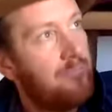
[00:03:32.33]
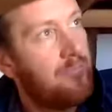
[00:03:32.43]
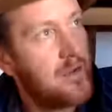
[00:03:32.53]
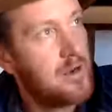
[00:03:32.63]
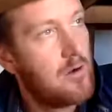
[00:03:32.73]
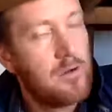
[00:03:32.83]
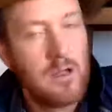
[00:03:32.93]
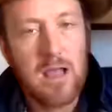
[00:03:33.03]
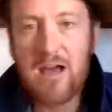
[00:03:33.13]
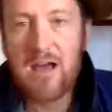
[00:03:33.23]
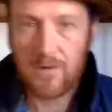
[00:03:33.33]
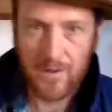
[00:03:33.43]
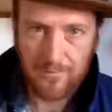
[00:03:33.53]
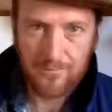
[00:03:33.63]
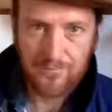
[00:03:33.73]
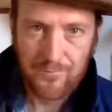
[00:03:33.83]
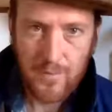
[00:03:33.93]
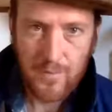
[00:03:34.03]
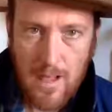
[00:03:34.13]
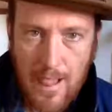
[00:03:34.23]
you know, everything.
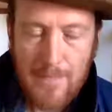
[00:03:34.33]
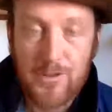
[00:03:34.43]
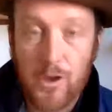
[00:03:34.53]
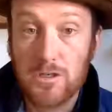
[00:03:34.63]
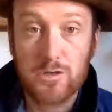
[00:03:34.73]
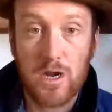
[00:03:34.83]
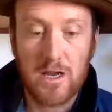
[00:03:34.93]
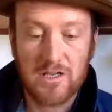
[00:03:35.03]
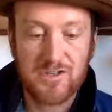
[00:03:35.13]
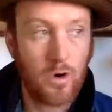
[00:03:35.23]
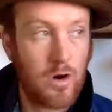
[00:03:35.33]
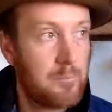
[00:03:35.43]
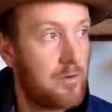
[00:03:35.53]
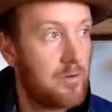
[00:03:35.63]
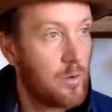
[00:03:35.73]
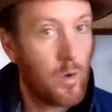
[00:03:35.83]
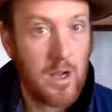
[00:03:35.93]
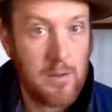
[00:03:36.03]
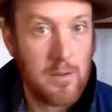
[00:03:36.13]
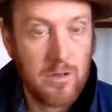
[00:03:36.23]
Don't just write historic building. What
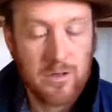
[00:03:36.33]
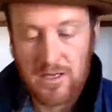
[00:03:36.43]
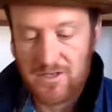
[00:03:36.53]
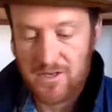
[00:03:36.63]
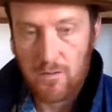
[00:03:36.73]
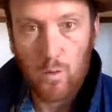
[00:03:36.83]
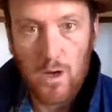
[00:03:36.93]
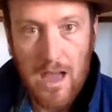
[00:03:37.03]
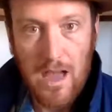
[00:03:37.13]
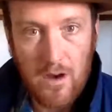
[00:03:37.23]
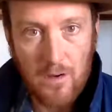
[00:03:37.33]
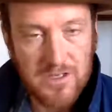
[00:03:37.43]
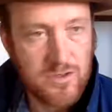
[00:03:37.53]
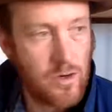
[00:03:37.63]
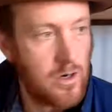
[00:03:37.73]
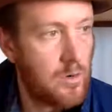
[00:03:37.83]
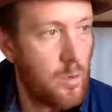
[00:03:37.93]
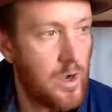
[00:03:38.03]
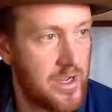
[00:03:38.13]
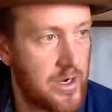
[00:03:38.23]
kind of building is it? How historic?
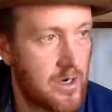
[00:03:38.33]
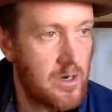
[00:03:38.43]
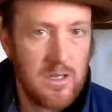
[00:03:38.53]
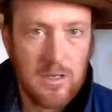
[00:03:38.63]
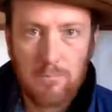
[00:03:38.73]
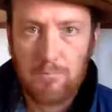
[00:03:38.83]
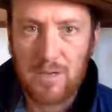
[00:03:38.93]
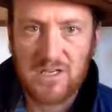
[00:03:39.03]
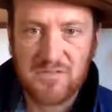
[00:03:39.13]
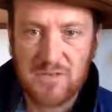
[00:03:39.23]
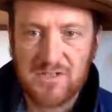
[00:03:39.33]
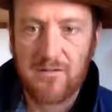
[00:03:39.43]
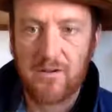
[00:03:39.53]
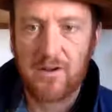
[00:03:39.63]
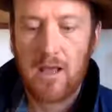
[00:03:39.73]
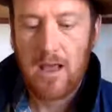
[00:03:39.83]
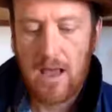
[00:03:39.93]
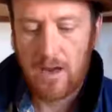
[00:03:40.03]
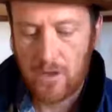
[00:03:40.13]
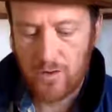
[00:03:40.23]
What year? Be specific.
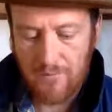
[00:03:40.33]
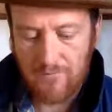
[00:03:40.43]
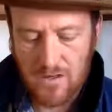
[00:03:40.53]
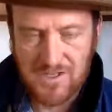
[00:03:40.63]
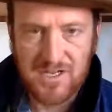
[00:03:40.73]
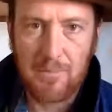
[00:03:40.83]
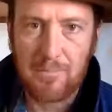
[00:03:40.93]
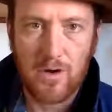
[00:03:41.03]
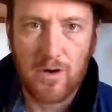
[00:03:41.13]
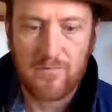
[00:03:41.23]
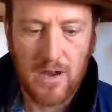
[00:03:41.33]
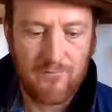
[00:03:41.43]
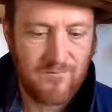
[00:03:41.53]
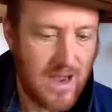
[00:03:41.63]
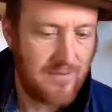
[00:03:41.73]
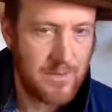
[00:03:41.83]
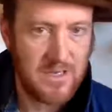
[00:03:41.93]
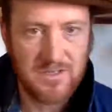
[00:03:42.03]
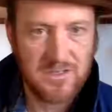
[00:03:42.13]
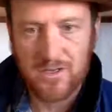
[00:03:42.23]
And do that for a set period of time. 5
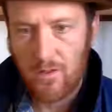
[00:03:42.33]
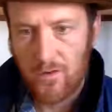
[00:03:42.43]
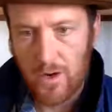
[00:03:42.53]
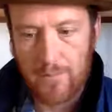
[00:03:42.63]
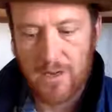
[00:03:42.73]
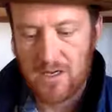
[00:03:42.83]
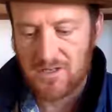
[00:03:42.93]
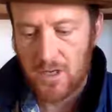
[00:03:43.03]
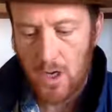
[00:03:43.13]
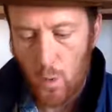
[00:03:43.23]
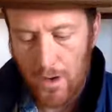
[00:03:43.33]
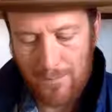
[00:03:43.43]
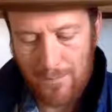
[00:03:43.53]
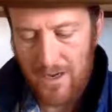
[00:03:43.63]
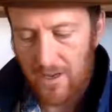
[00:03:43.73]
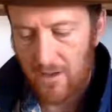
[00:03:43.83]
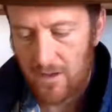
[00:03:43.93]
minutes, 3 minutes, 1 minute,